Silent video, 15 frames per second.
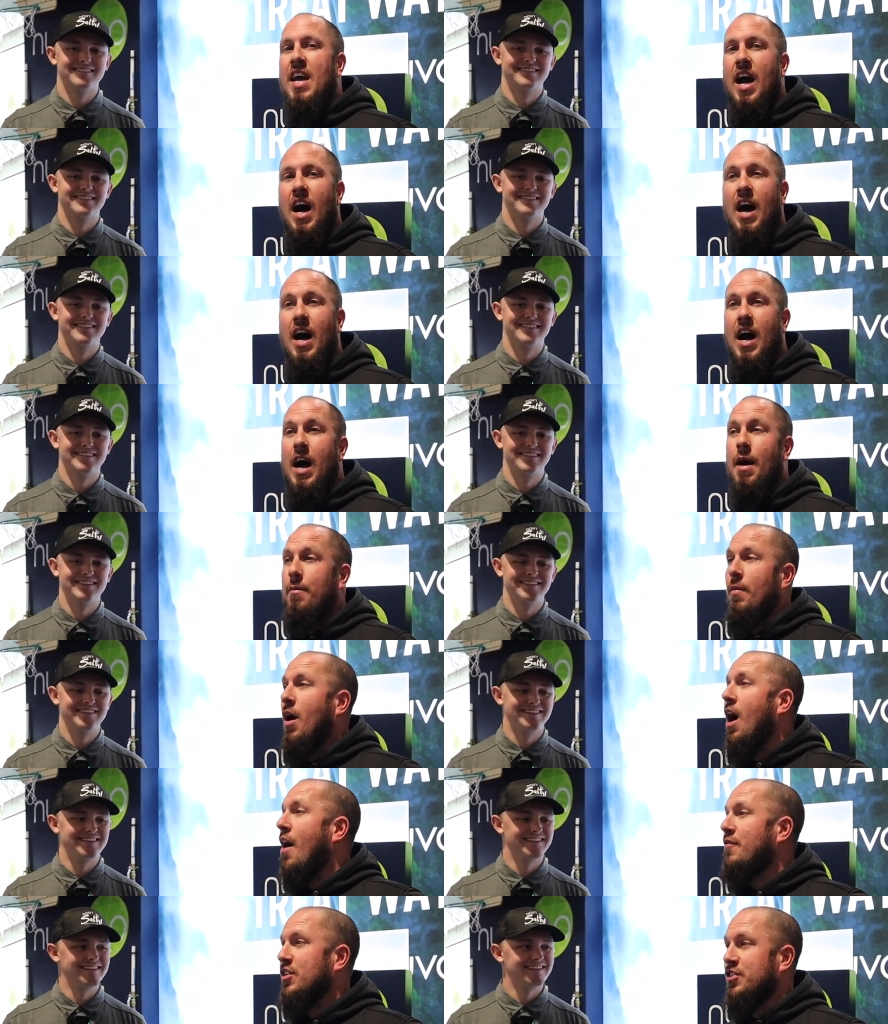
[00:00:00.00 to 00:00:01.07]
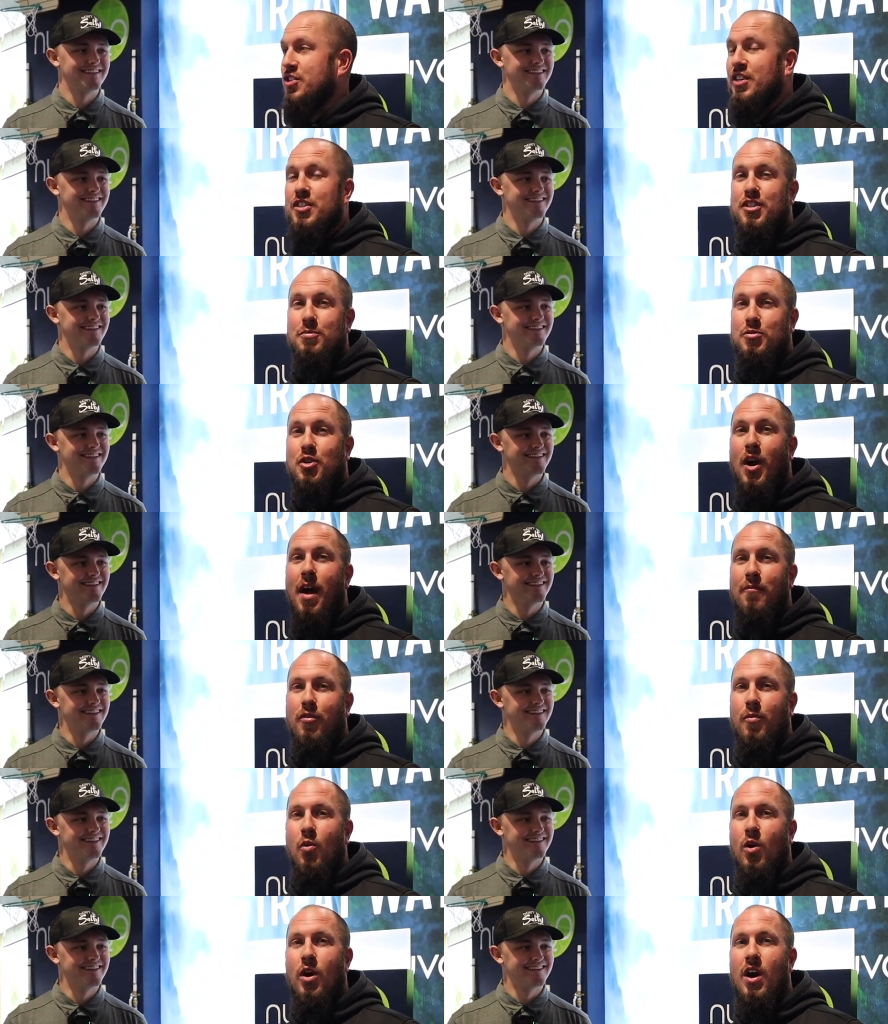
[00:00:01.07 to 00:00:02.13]
Speaker 1: Uh, obviously, subscribe for
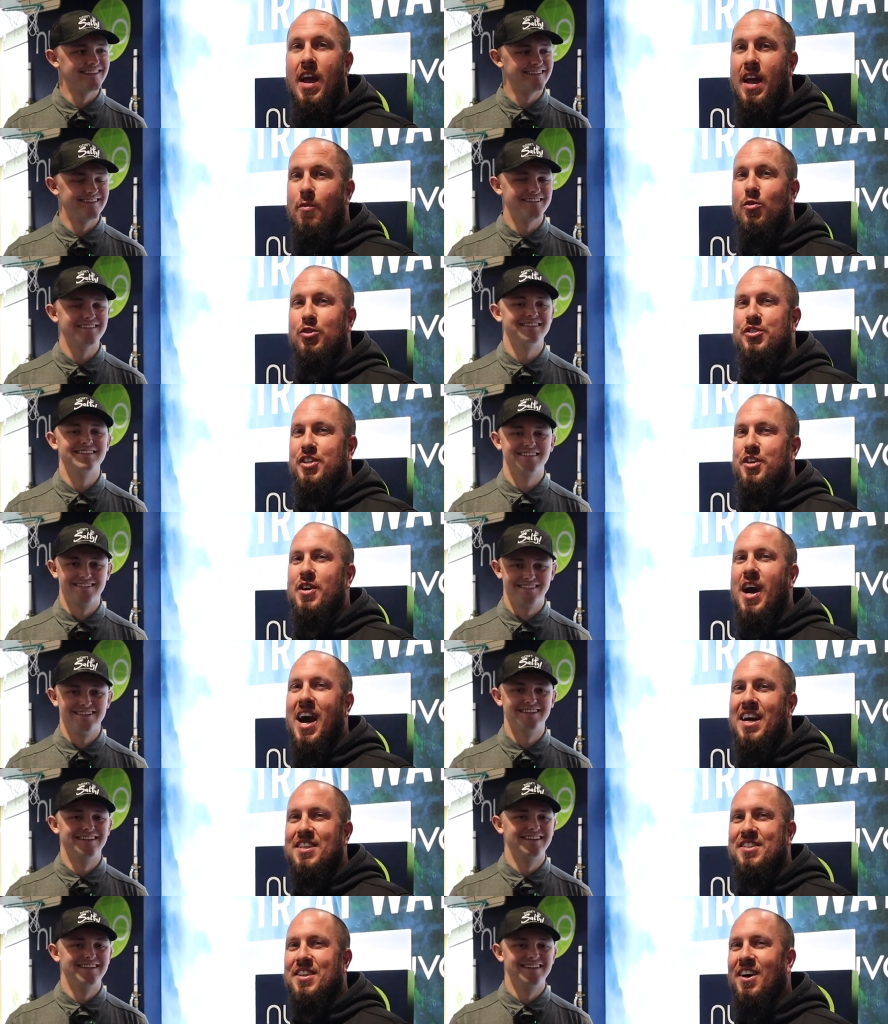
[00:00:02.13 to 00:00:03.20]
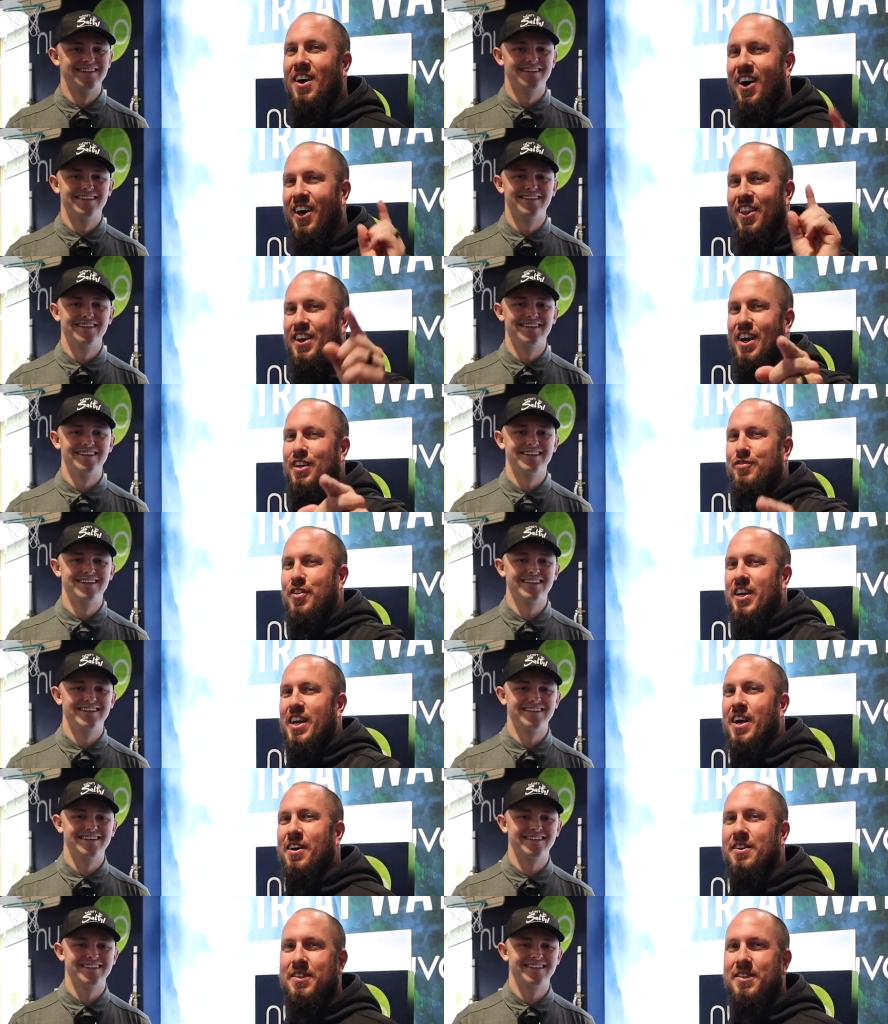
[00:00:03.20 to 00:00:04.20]
more, and we'll see you guys on the next video.